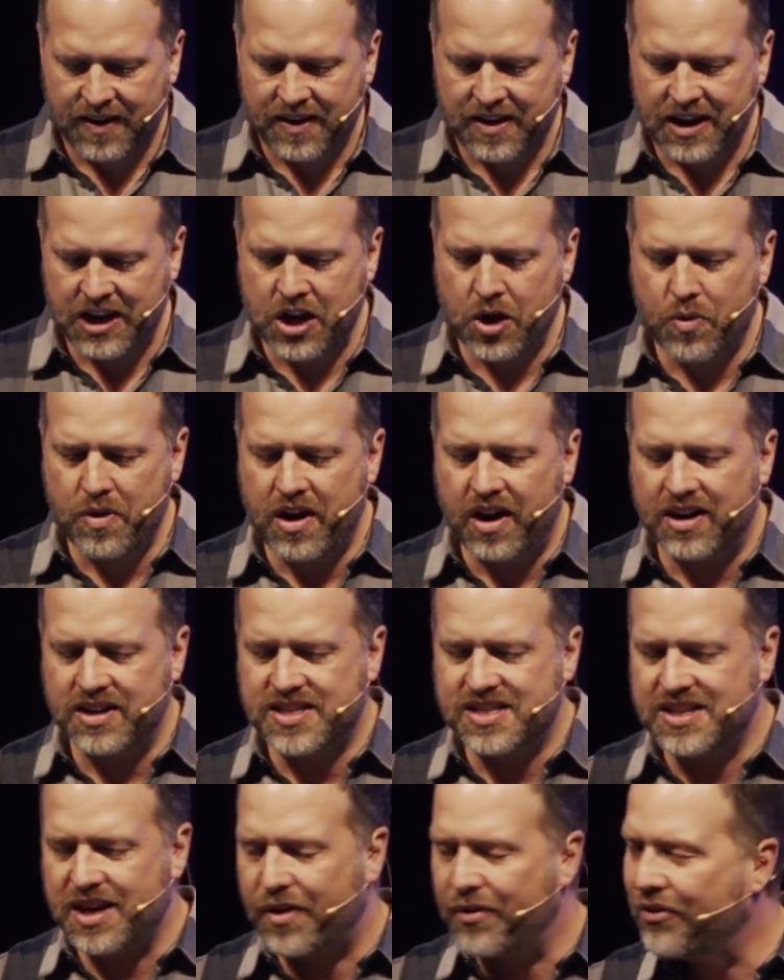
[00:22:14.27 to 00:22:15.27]
You know, when our
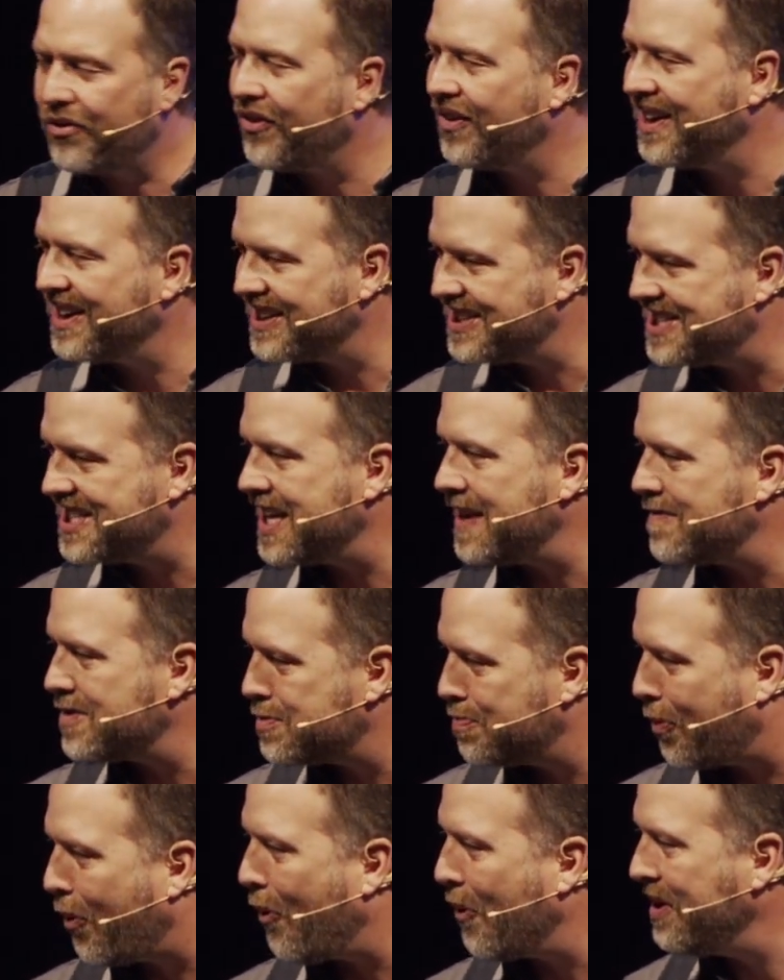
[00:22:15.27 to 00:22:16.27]
suffering seems
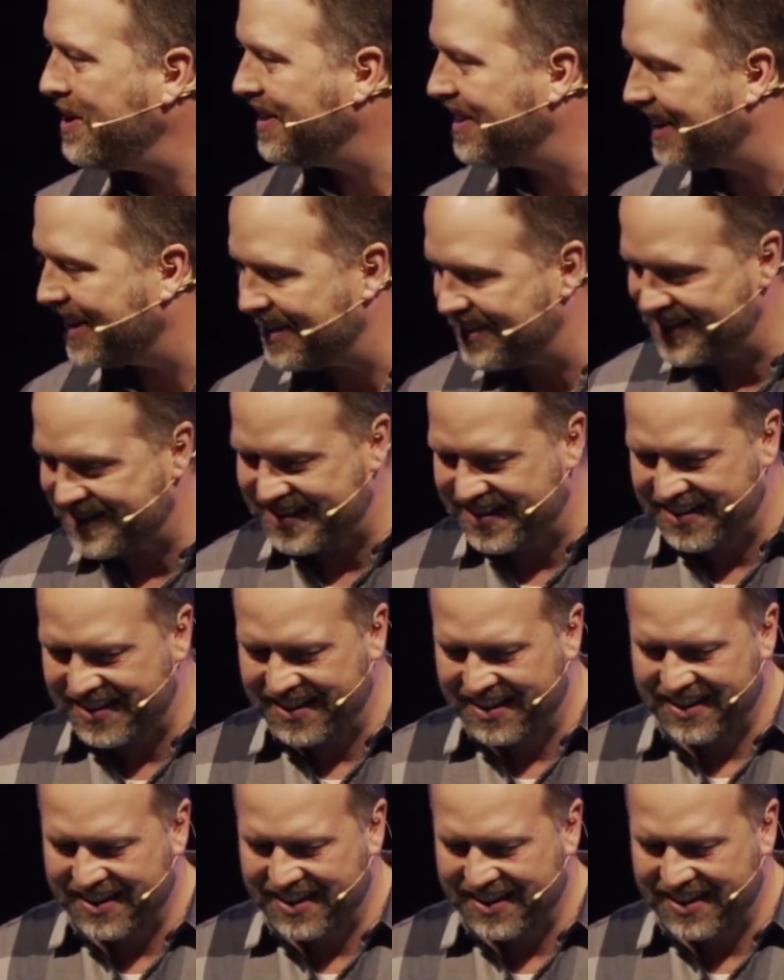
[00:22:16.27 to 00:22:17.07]
pointless,